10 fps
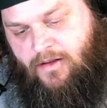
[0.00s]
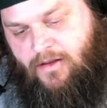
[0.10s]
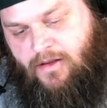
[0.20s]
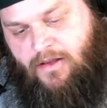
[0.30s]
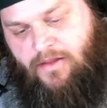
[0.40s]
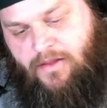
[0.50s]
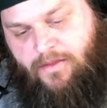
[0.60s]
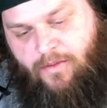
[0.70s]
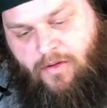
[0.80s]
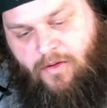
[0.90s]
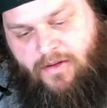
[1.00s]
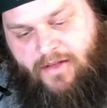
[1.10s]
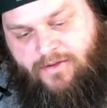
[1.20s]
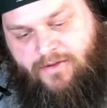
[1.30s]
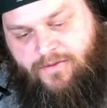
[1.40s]
and the boron
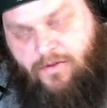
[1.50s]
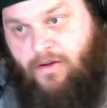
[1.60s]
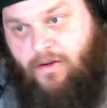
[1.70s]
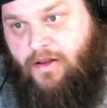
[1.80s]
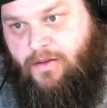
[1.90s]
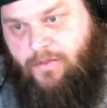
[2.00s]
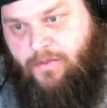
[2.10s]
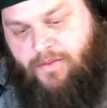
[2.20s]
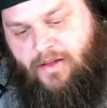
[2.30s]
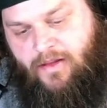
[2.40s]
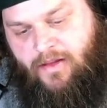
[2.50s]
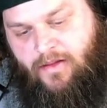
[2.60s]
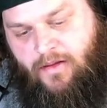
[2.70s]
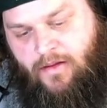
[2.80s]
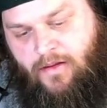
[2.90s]
tetrafluoride would be
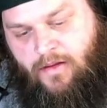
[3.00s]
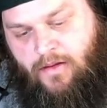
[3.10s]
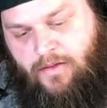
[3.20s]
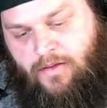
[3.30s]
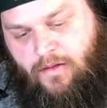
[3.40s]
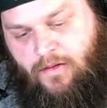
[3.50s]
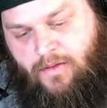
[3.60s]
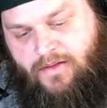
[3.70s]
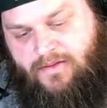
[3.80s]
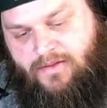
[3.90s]
the Lewis